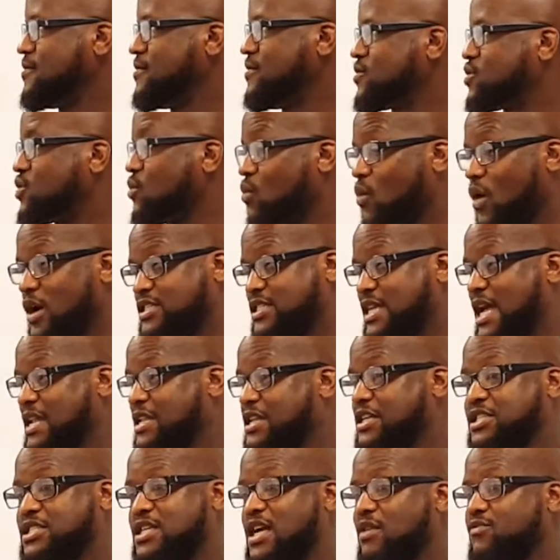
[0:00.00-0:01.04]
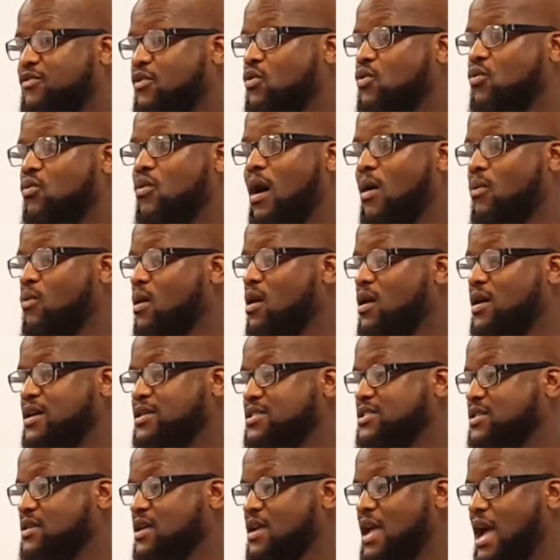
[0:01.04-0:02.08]
So once I discovered who I
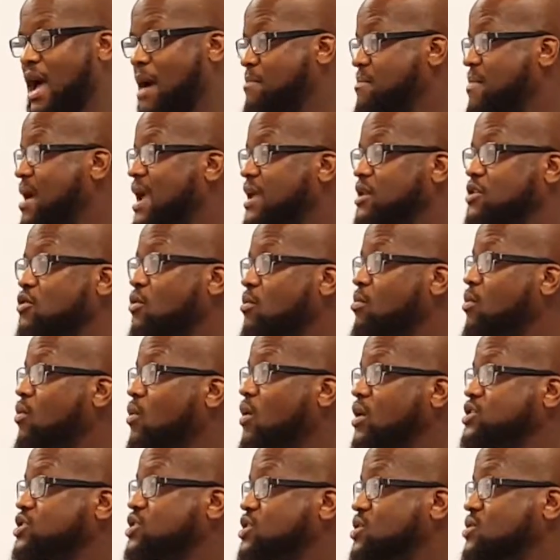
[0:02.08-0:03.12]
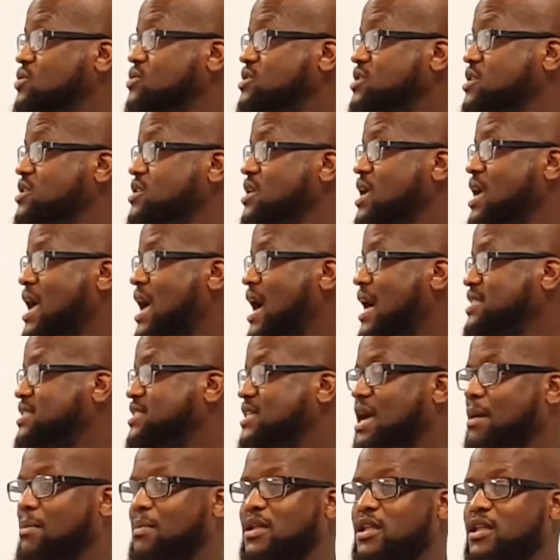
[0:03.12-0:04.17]
was, I made no more excuses. I said,
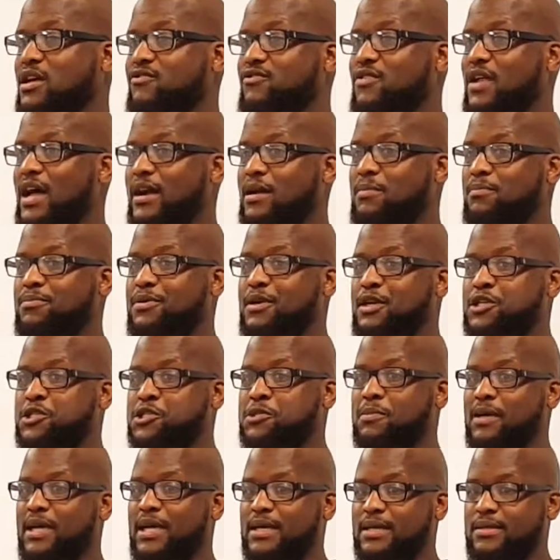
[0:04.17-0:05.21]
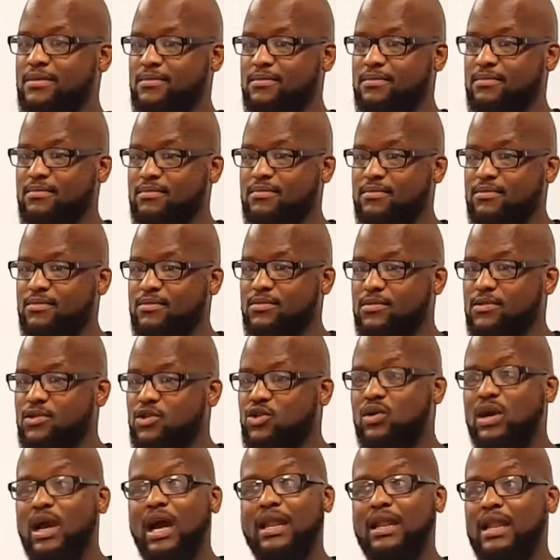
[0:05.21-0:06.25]
I'm going to live like a beast, man.
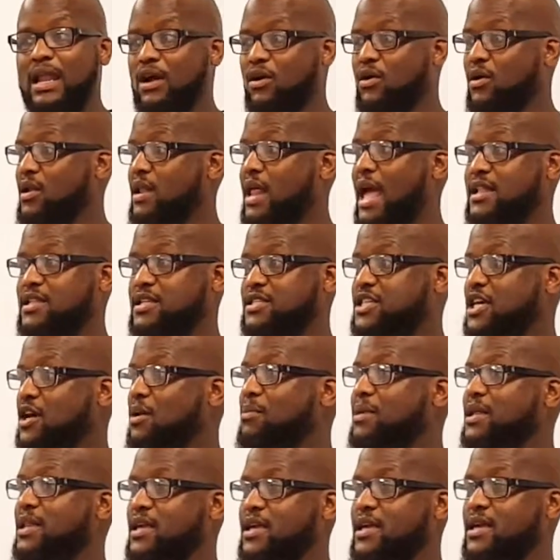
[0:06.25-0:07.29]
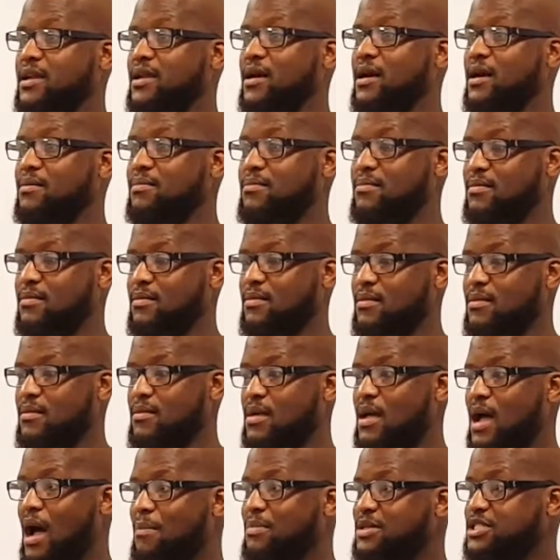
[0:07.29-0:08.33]
You're not going to have to tell me to get up.
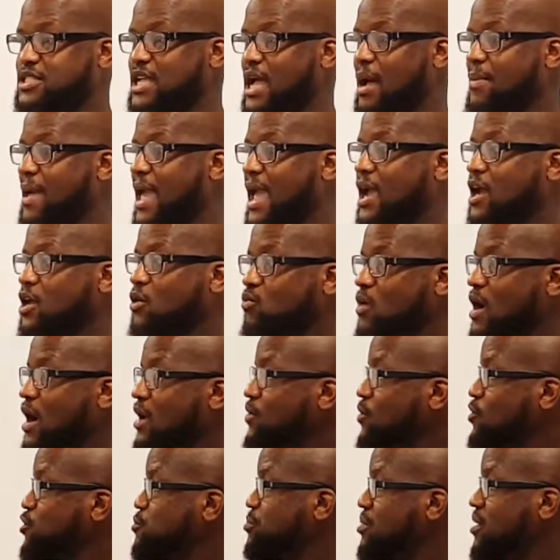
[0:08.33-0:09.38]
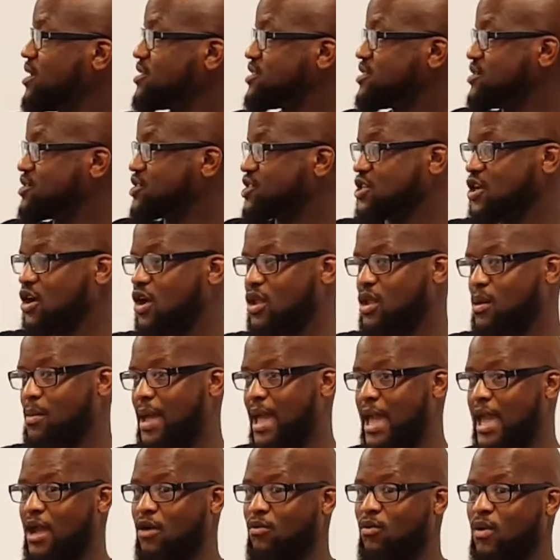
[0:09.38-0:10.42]
I'm going to stop hanging around those buzzards, and all I'm going to
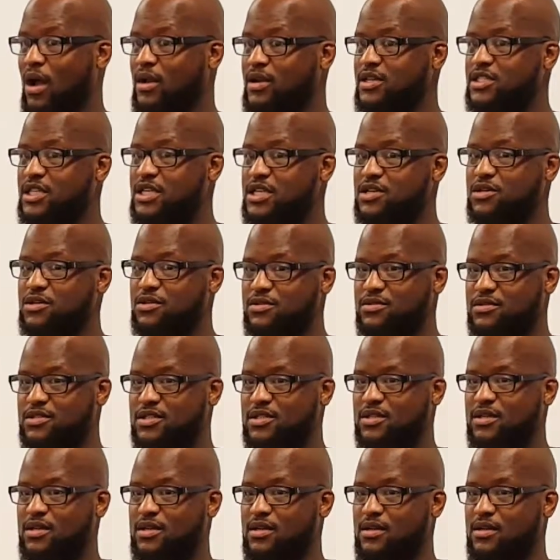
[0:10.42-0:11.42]
hang around is eagles.